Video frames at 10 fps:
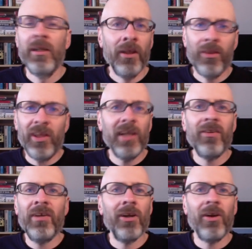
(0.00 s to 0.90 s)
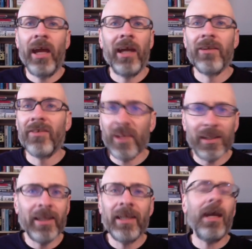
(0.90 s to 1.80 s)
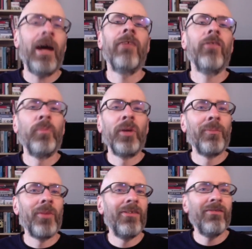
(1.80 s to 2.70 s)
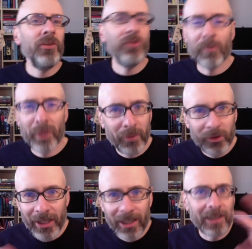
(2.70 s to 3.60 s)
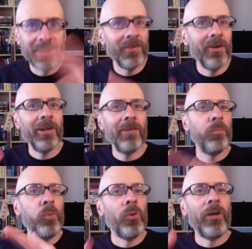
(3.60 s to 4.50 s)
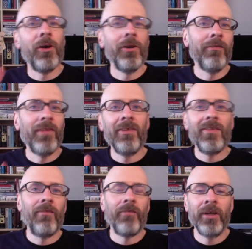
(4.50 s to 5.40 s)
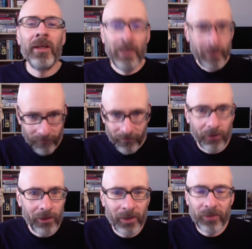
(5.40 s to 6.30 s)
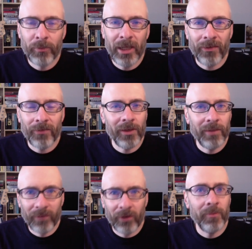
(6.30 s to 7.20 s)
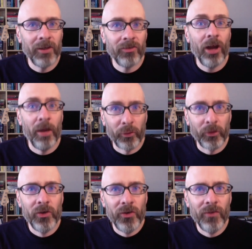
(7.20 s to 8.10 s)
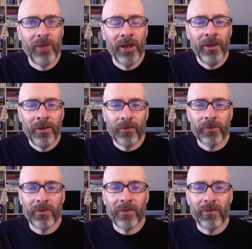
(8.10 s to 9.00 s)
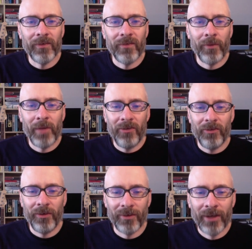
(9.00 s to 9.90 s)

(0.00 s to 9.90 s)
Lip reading: things here, and suddenly I've opened up this filter bubble and I can start exploring all of these different very much mainstream, very much approved sources of information,